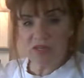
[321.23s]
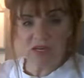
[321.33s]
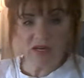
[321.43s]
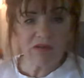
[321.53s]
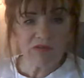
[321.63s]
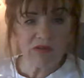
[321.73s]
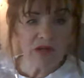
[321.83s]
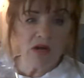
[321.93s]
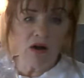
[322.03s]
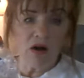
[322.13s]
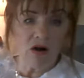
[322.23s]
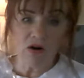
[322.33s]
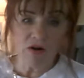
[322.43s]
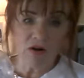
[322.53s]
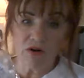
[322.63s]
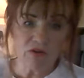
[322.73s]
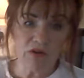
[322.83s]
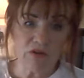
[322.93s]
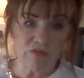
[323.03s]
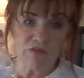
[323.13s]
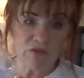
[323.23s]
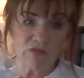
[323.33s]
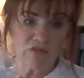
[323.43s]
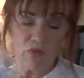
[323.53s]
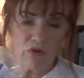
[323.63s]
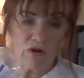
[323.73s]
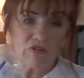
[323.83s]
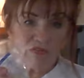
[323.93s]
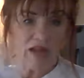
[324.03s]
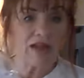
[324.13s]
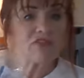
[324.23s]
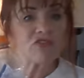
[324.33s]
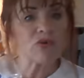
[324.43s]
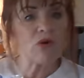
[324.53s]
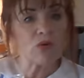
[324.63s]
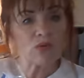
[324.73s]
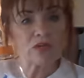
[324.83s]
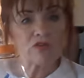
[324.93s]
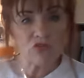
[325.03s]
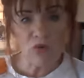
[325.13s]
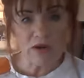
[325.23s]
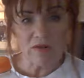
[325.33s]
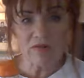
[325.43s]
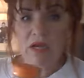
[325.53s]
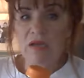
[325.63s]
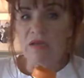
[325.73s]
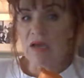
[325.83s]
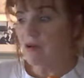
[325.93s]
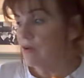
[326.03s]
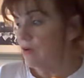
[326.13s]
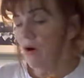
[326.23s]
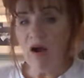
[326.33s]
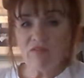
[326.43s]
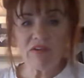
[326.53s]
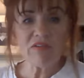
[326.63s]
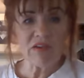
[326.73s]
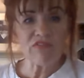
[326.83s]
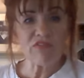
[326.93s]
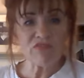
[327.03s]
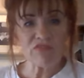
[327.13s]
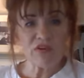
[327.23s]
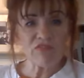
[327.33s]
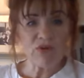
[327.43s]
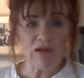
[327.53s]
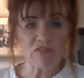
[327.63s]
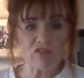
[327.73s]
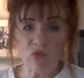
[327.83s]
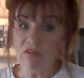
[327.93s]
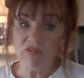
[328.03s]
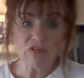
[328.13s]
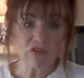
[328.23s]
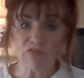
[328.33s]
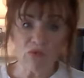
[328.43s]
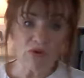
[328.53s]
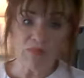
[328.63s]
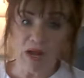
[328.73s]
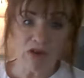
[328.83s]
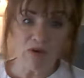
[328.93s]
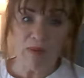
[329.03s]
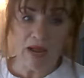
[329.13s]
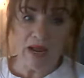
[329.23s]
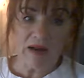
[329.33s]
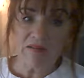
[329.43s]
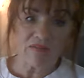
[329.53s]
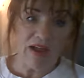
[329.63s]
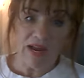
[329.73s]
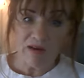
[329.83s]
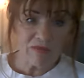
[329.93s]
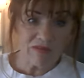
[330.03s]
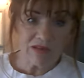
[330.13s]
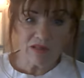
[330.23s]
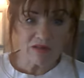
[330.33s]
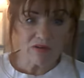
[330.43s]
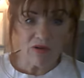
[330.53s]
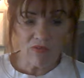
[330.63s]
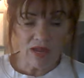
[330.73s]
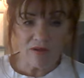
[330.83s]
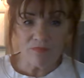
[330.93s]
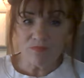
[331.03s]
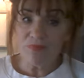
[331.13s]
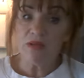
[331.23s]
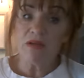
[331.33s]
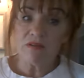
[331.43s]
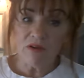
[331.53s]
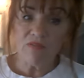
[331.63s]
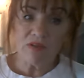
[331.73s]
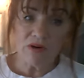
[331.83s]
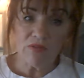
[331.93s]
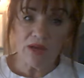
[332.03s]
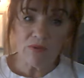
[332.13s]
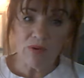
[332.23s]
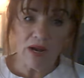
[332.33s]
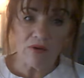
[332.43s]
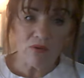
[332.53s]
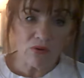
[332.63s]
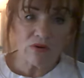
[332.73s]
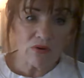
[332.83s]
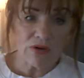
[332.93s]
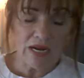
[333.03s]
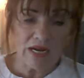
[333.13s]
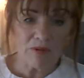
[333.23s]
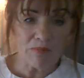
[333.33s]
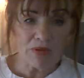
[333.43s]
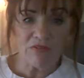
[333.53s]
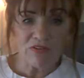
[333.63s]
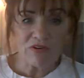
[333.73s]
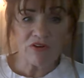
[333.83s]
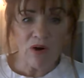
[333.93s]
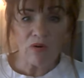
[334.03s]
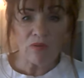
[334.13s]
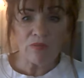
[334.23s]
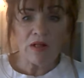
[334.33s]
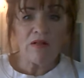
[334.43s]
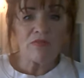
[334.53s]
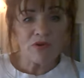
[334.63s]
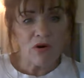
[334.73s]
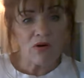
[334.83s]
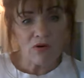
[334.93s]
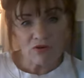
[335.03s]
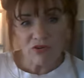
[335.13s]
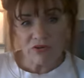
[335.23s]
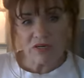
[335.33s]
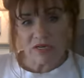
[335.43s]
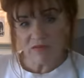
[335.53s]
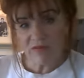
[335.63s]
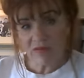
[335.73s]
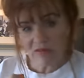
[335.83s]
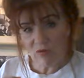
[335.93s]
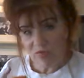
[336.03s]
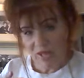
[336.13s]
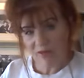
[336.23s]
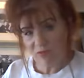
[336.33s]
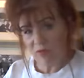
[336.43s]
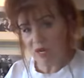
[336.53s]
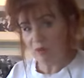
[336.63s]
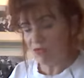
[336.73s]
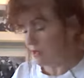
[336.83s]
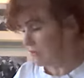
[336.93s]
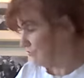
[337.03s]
these are good for storage if that's your only choice. Now, you know, obviously if you have a choice and you can afford Mylar bags and a vacuum seal it and all that, definitely go that route or can. But if you don't, there are alternatives. And so that's what I'm trying to